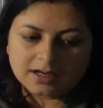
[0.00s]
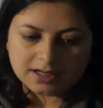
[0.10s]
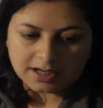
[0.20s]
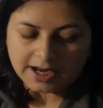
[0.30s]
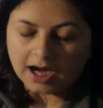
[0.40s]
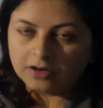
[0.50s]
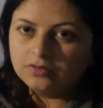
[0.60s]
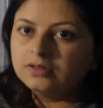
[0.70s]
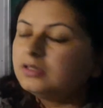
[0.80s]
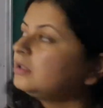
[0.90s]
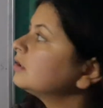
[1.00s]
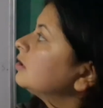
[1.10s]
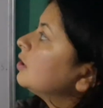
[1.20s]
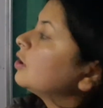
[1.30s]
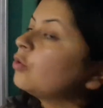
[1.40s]
Now,
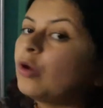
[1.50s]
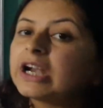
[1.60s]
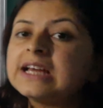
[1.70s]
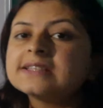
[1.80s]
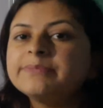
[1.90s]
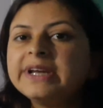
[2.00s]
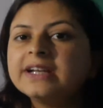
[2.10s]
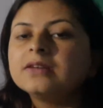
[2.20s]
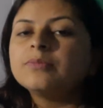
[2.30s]
what has made the